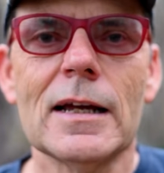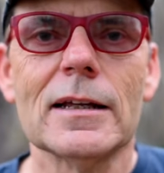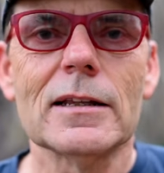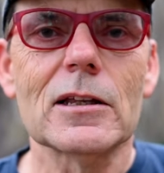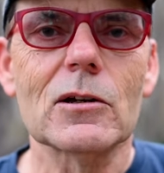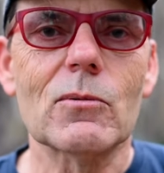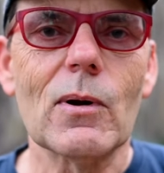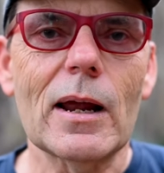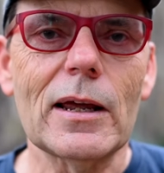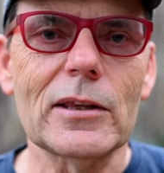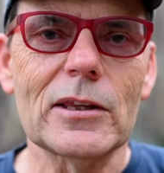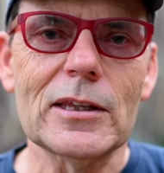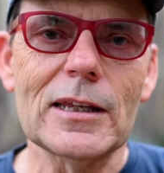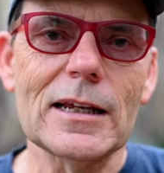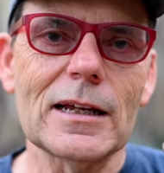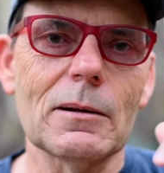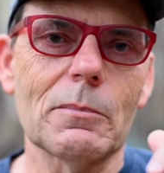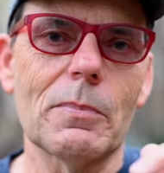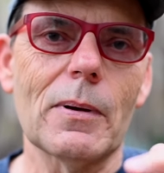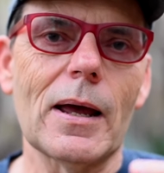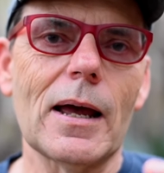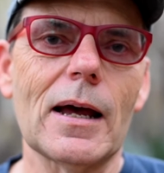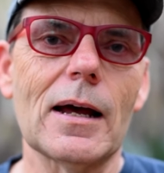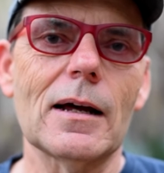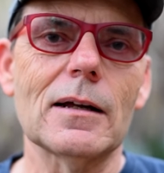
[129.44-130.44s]
The great thing
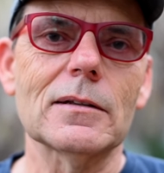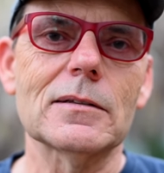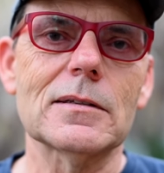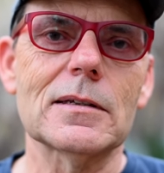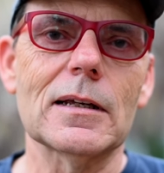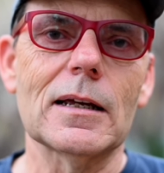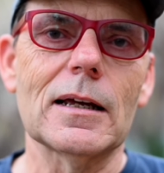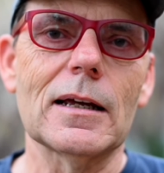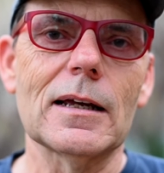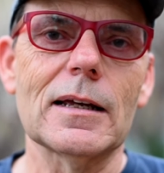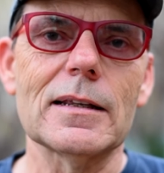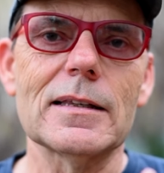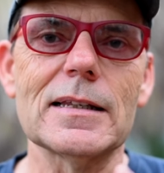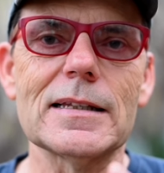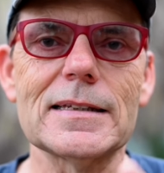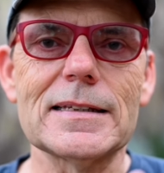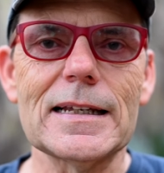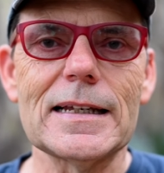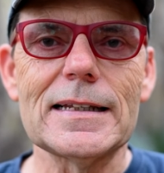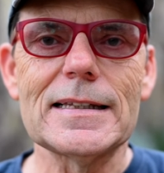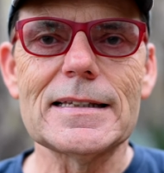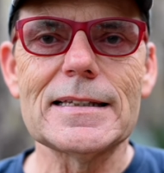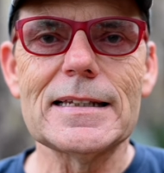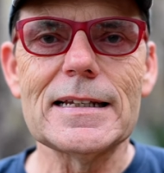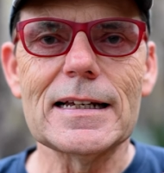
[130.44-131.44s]
about the
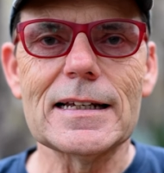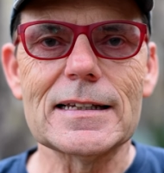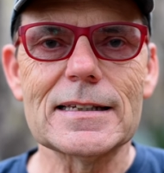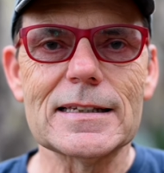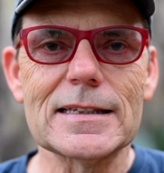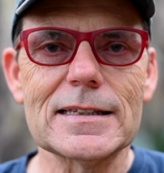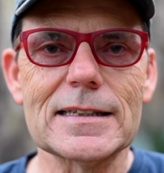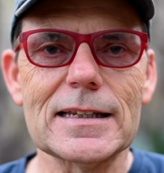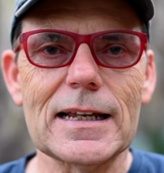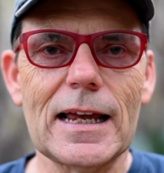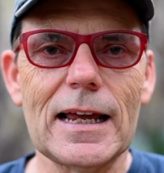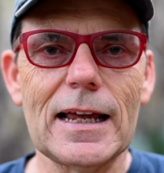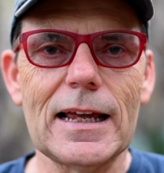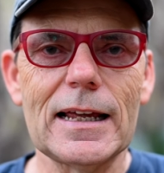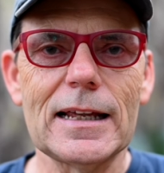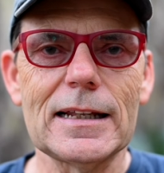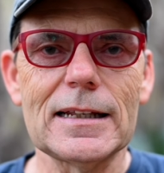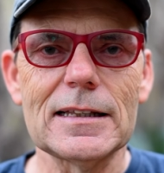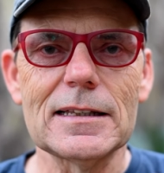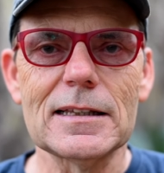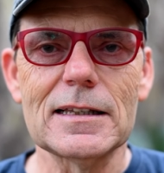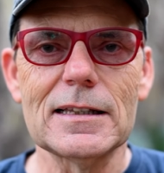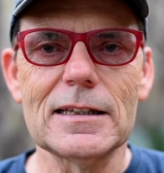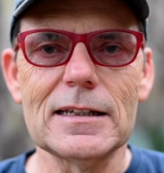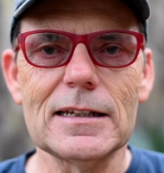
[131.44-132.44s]
Z6
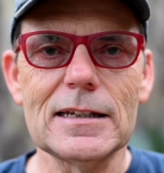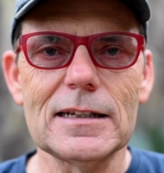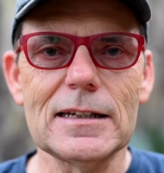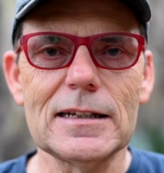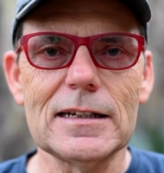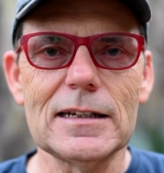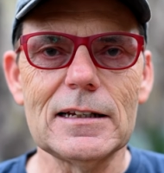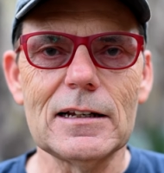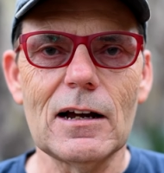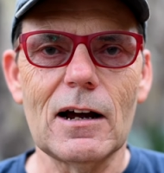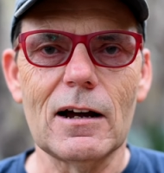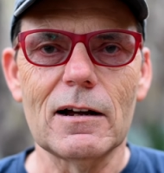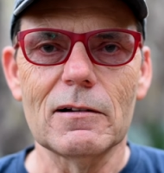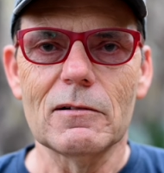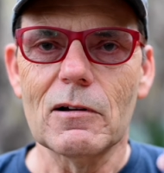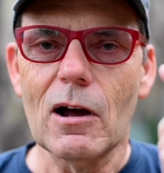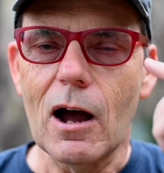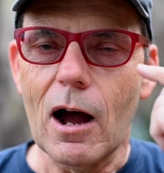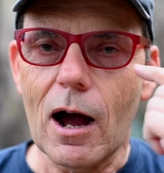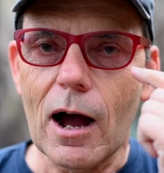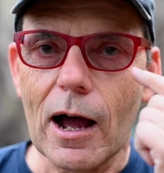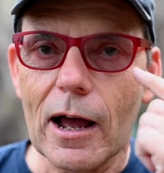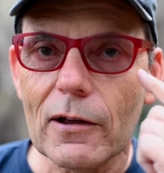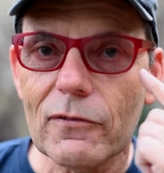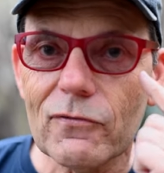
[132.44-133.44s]
and the
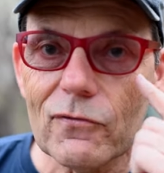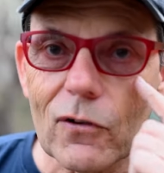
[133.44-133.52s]
eye